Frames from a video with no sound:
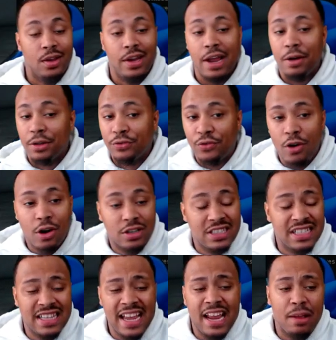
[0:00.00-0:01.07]
Now, as far as
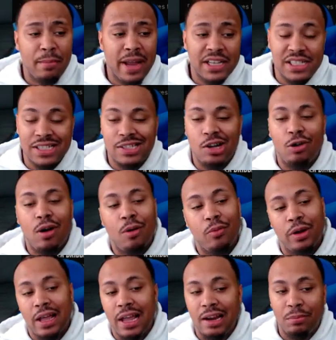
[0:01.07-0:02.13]
his animations go, I
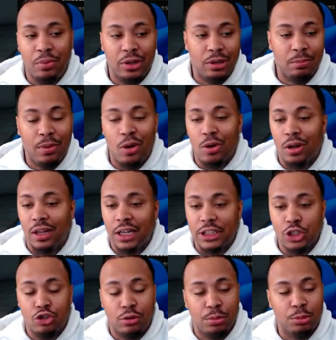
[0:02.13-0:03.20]
went ahead and put the bone collector
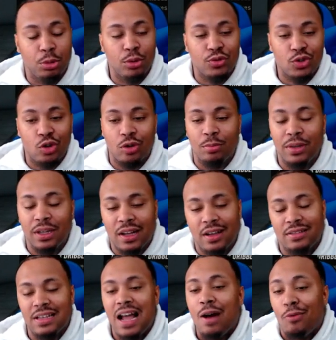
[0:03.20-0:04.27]
dribble moves on him
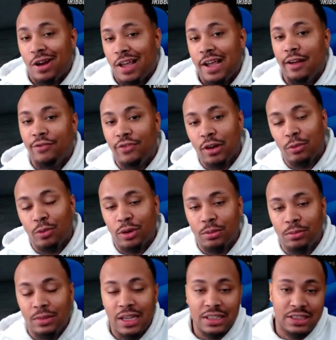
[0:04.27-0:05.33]
because I want to have fun with
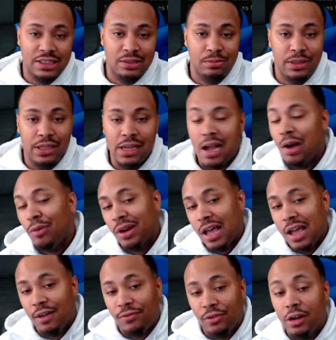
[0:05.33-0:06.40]
him. That's just me. I want to
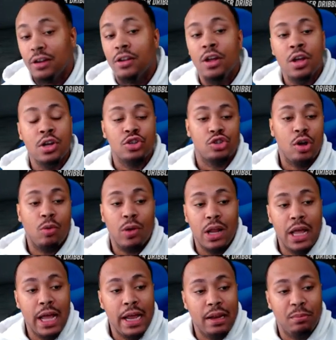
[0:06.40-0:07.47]
have fun. So I went
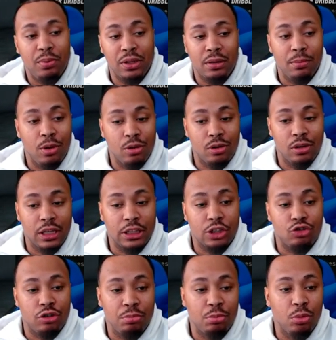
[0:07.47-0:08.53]
ahead and put the bone collector
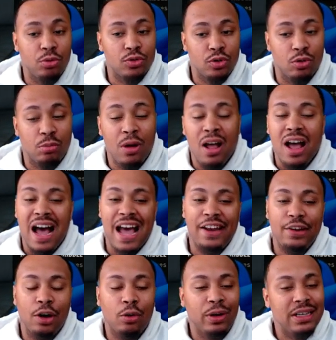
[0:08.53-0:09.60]
dribble moves on him. I
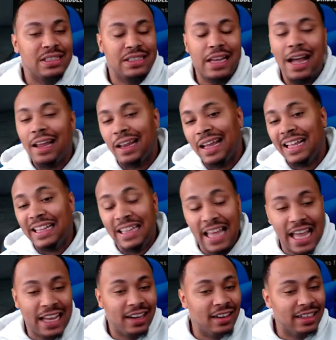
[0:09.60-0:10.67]
know he's not like
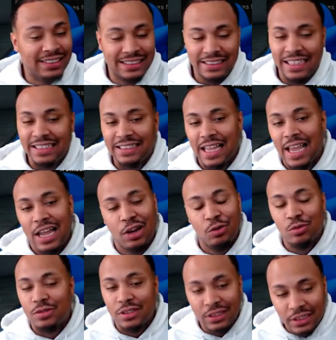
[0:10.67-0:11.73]
that. It's his
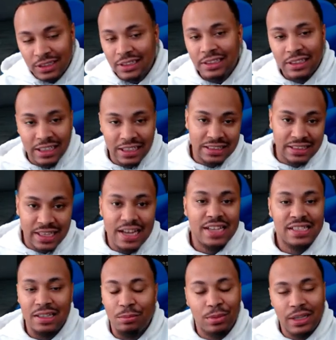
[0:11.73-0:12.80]
handles is
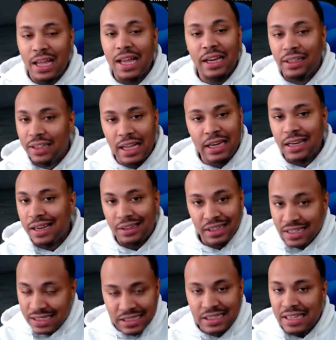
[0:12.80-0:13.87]
decent, but
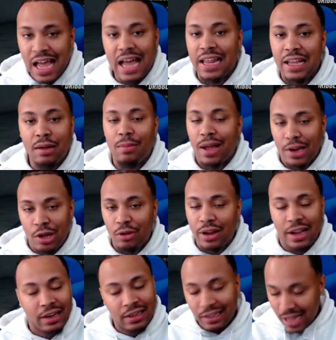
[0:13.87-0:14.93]
this is not him. I know
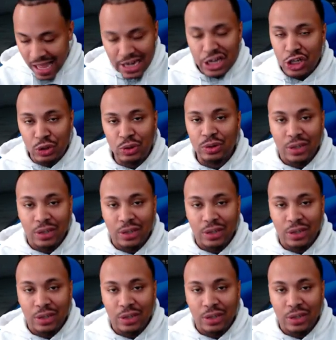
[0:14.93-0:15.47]
that. I know.